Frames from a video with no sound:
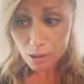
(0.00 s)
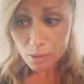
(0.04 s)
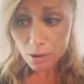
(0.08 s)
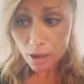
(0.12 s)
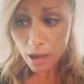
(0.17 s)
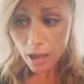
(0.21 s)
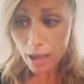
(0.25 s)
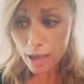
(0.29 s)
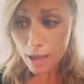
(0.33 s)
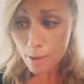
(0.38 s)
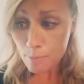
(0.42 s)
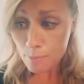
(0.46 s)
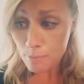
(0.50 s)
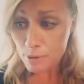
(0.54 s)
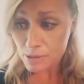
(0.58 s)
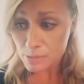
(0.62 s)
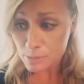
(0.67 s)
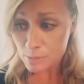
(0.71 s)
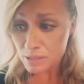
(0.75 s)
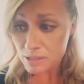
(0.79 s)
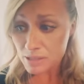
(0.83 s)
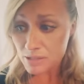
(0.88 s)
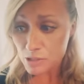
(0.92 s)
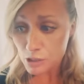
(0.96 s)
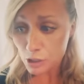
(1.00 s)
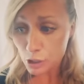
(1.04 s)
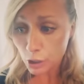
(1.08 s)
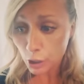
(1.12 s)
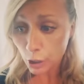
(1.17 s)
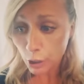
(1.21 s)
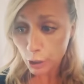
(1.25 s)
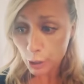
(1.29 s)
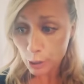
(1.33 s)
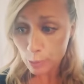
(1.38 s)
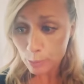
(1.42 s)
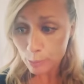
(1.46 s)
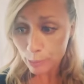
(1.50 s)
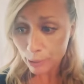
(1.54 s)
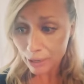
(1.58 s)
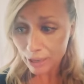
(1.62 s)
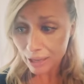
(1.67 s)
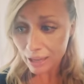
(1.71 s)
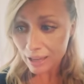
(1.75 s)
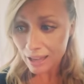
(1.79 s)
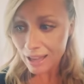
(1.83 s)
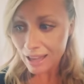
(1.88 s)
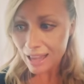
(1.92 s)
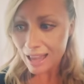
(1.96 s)
Mr. Cooper
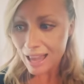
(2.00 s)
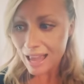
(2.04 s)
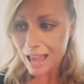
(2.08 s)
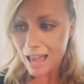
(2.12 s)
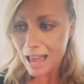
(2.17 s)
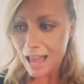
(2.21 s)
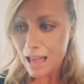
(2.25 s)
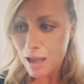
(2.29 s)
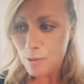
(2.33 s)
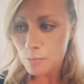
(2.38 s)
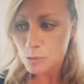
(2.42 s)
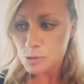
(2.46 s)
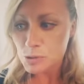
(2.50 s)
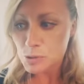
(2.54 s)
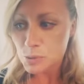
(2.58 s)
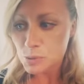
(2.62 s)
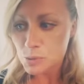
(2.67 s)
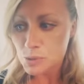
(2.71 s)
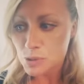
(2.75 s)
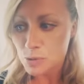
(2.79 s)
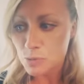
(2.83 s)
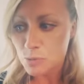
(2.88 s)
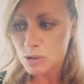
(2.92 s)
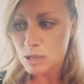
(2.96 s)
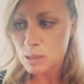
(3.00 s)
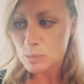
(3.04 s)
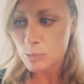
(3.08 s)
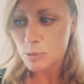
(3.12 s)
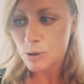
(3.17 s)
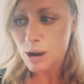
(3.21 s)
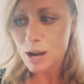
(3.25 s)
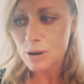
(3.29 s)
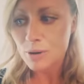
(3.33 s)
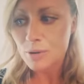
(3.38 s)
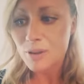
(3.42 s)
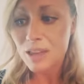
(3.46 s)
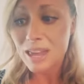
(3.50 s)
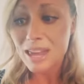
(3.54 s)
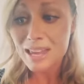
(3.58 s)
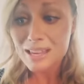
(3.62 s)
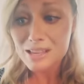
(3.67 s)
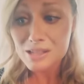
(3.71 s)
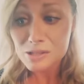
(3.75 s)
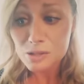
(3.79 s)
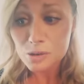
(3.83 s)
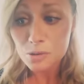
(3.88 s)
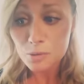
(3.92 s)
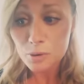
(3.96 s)
was also really proud of
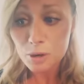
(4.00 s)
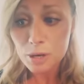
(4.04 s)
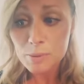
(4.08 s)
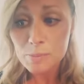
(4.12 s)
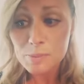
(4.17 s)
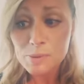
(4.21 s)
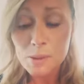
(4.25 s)
his group.